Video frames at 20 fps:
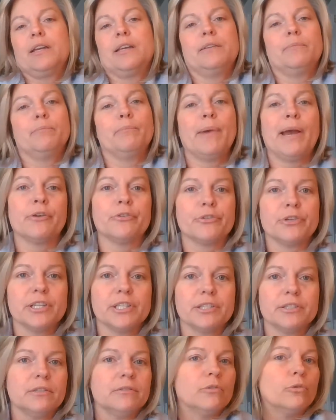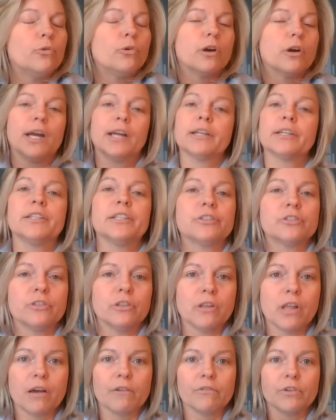boundaries or unconditional
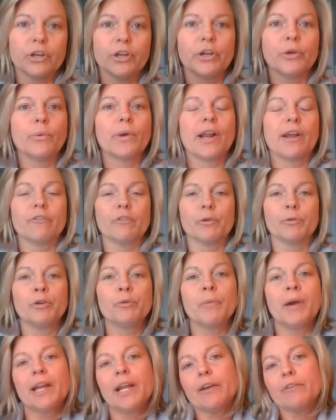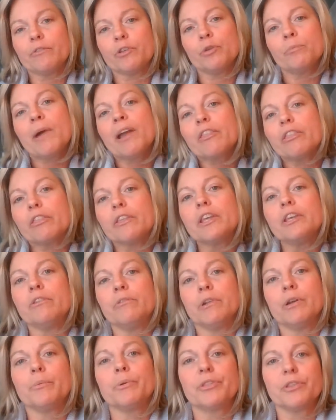love, whatever. You might think you
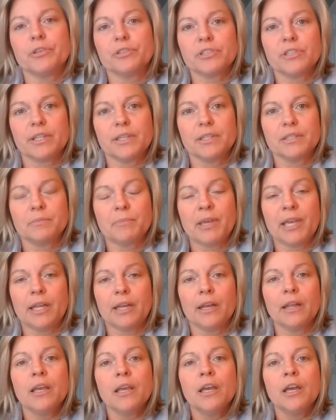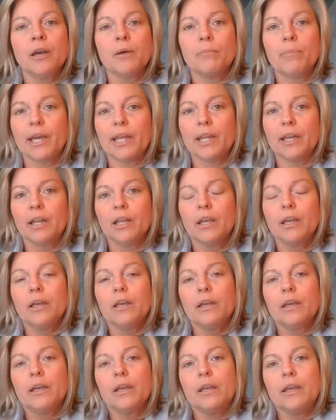know what those things mean, but
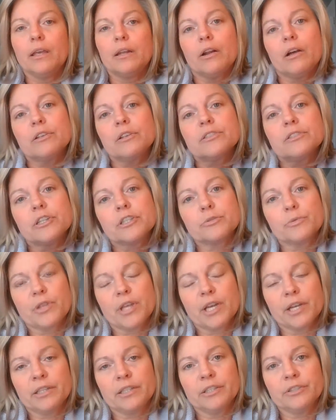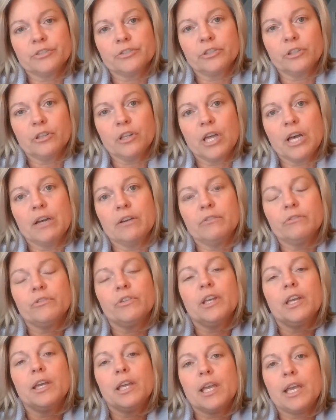it all starts with unconditional love.
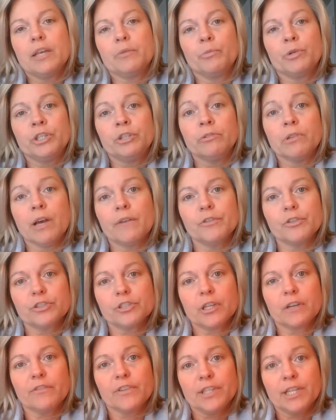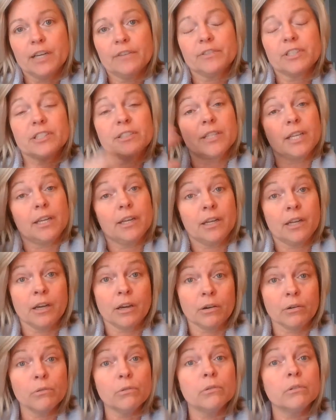And when you love yourself enough to say
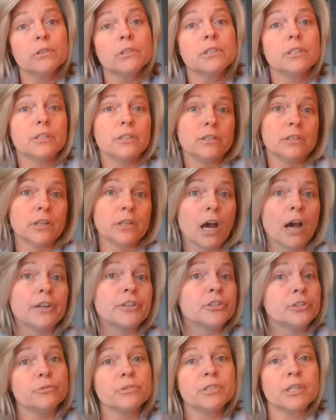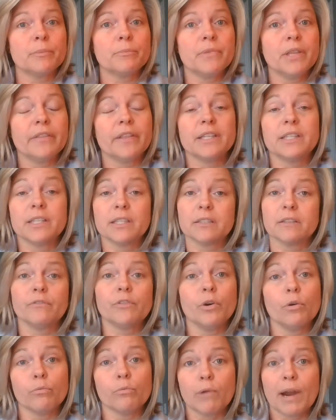no, to not do something that doesn't
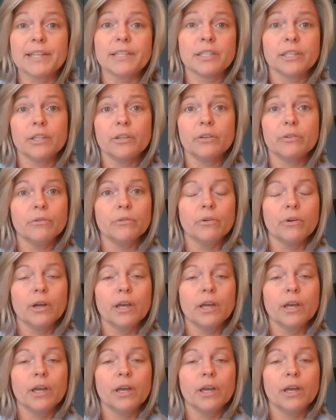feel right to you,